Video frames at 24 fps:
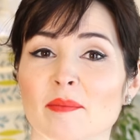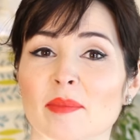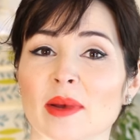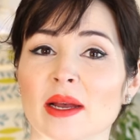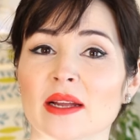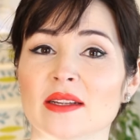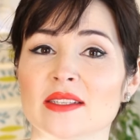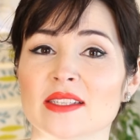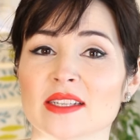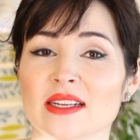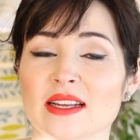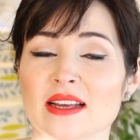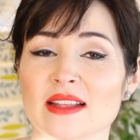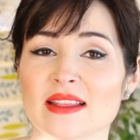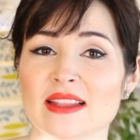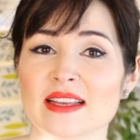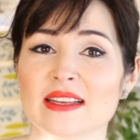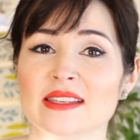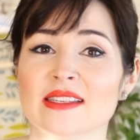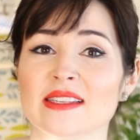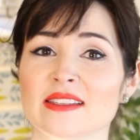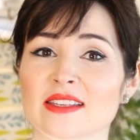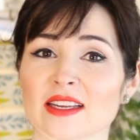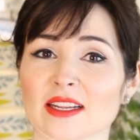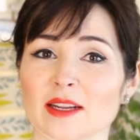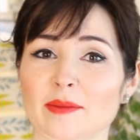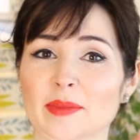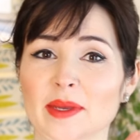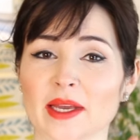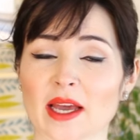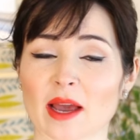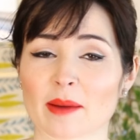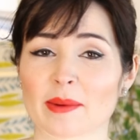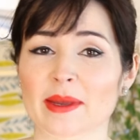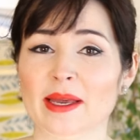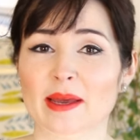but this is going to
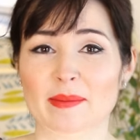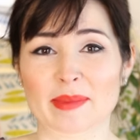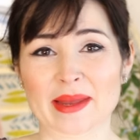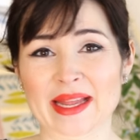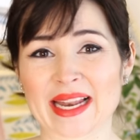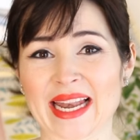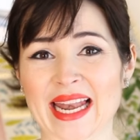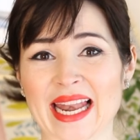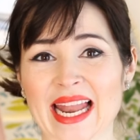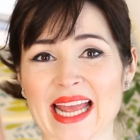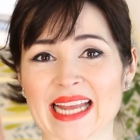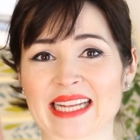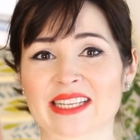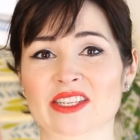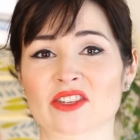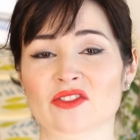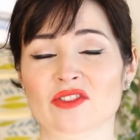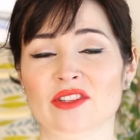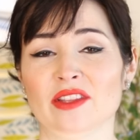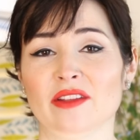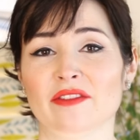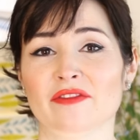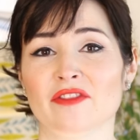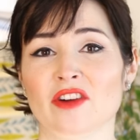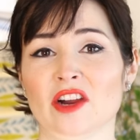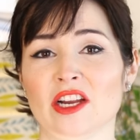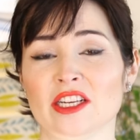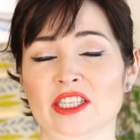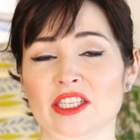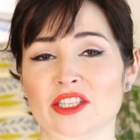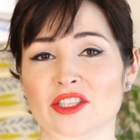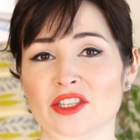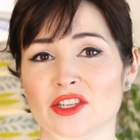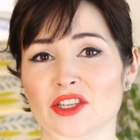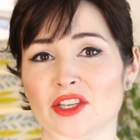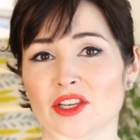be coming a bit later in the
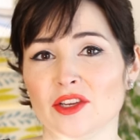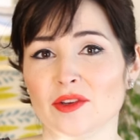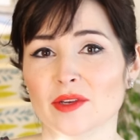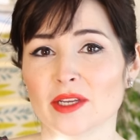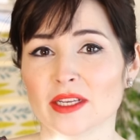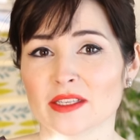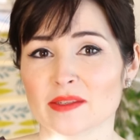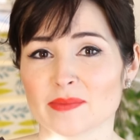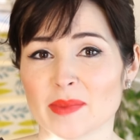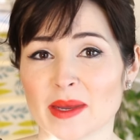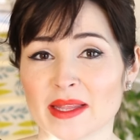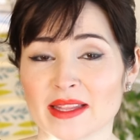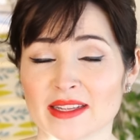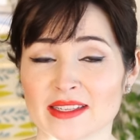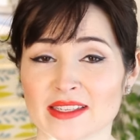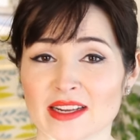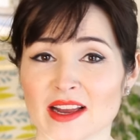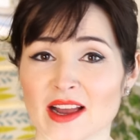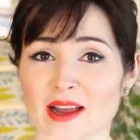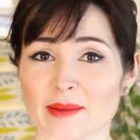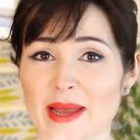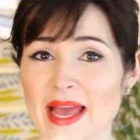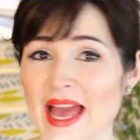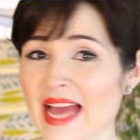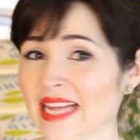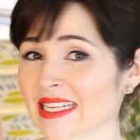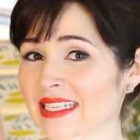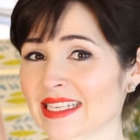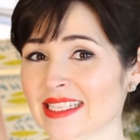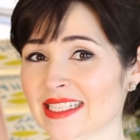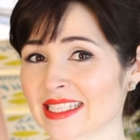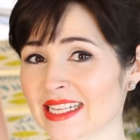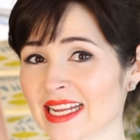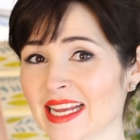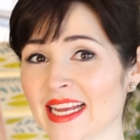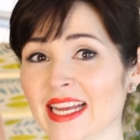Friday to you, because by the time I
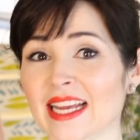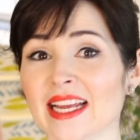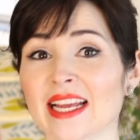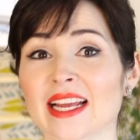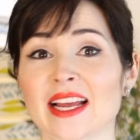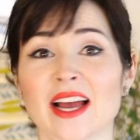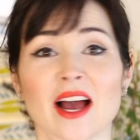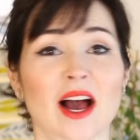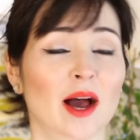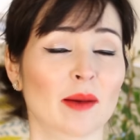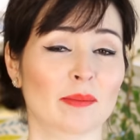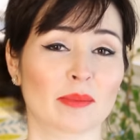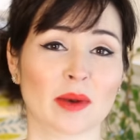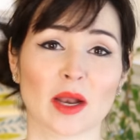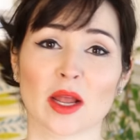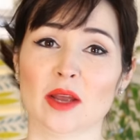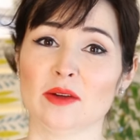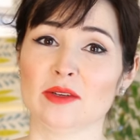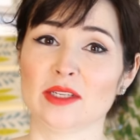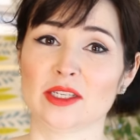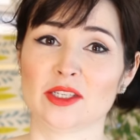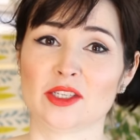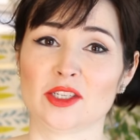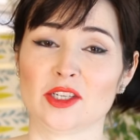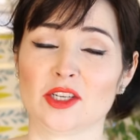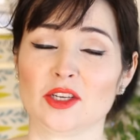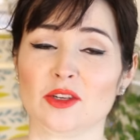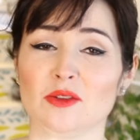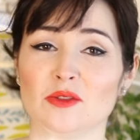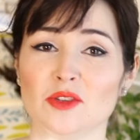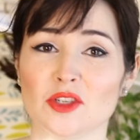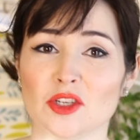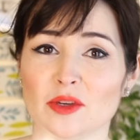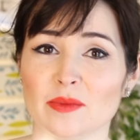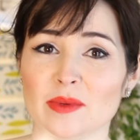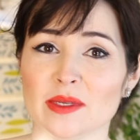edit it, upload it to
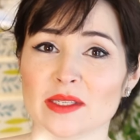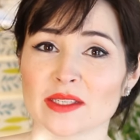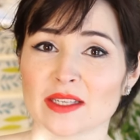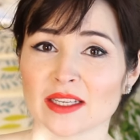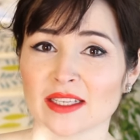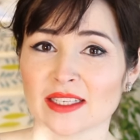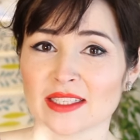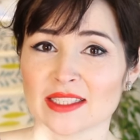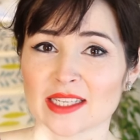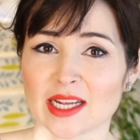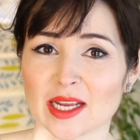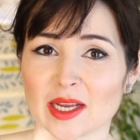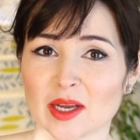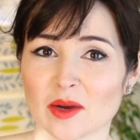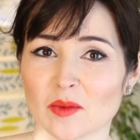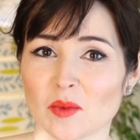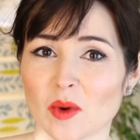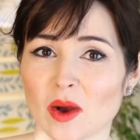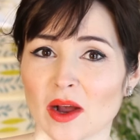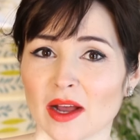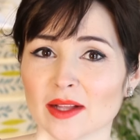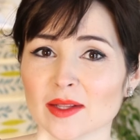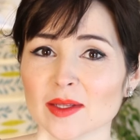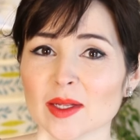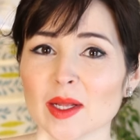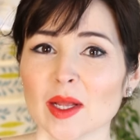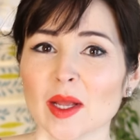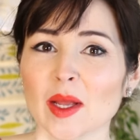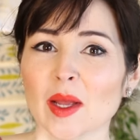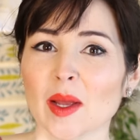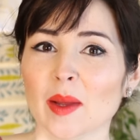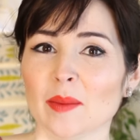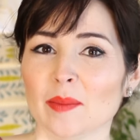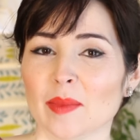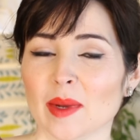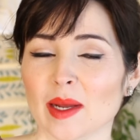YouTube, it's going to take a while.
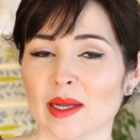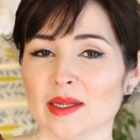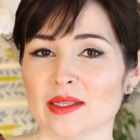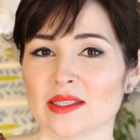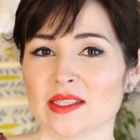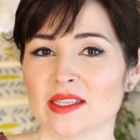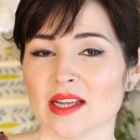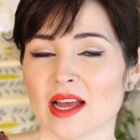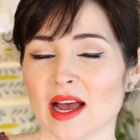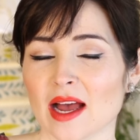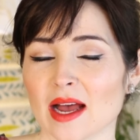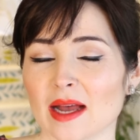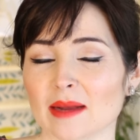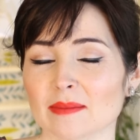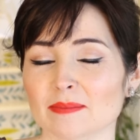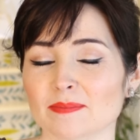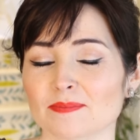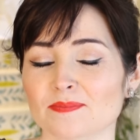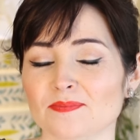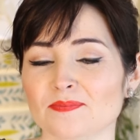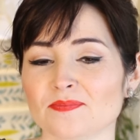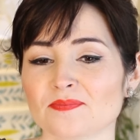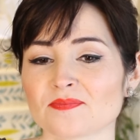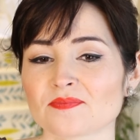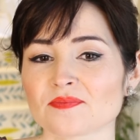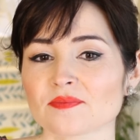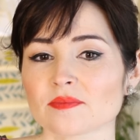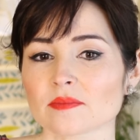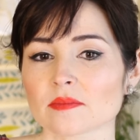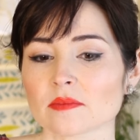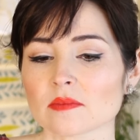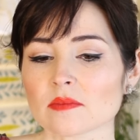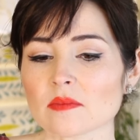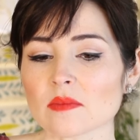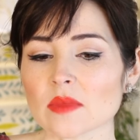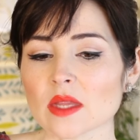But
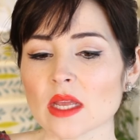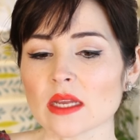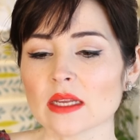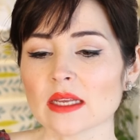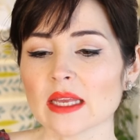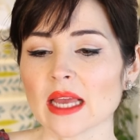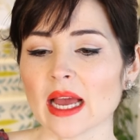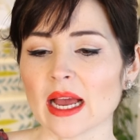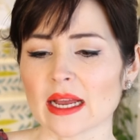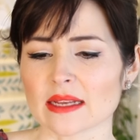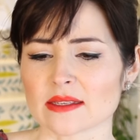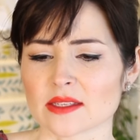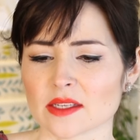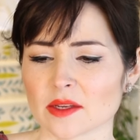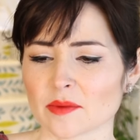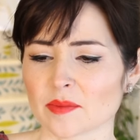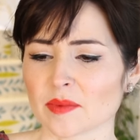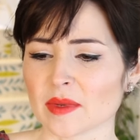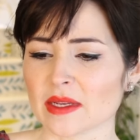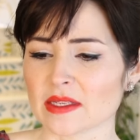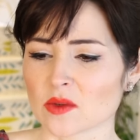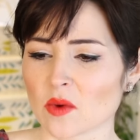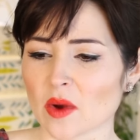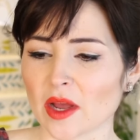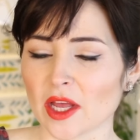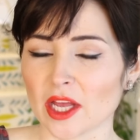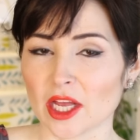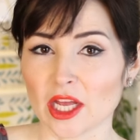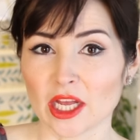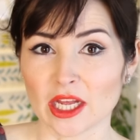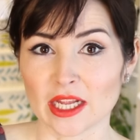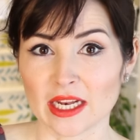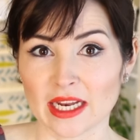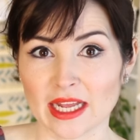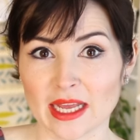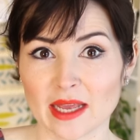yeah, so it's quite
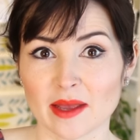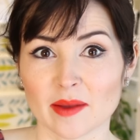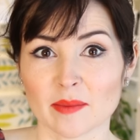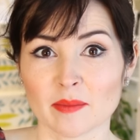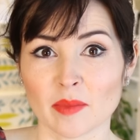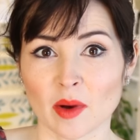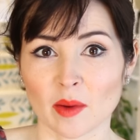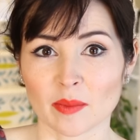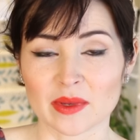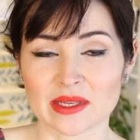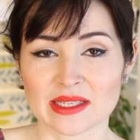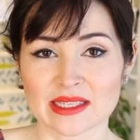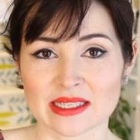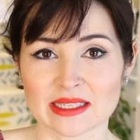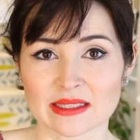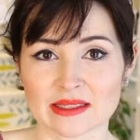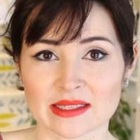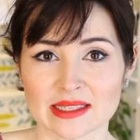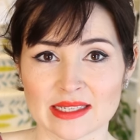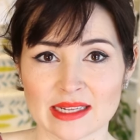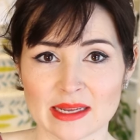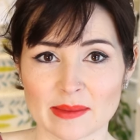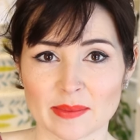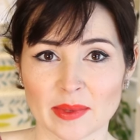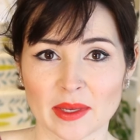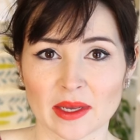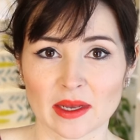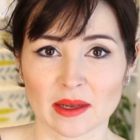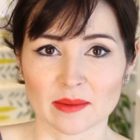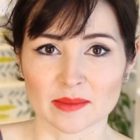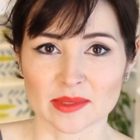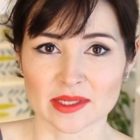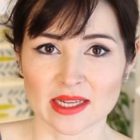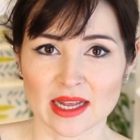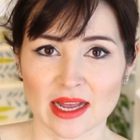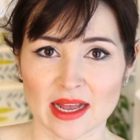early. Poppy's still sleeping
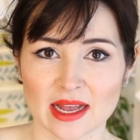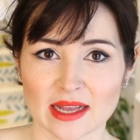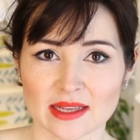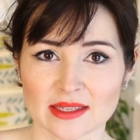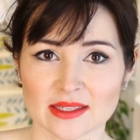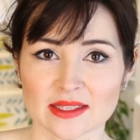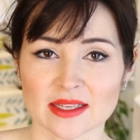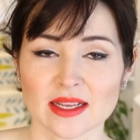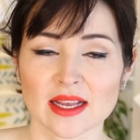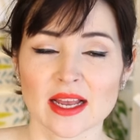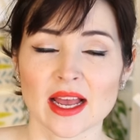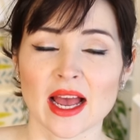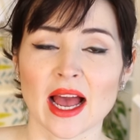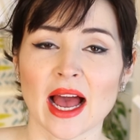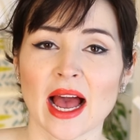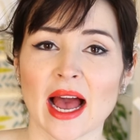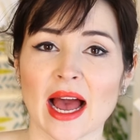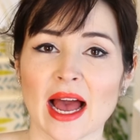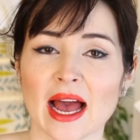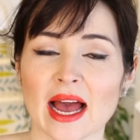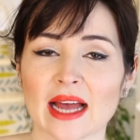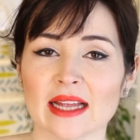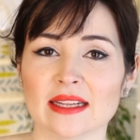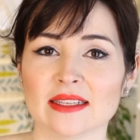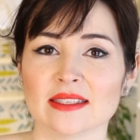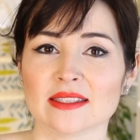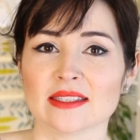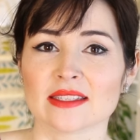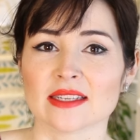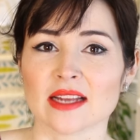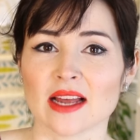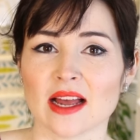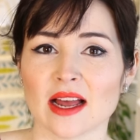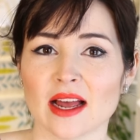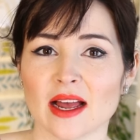upstairs, and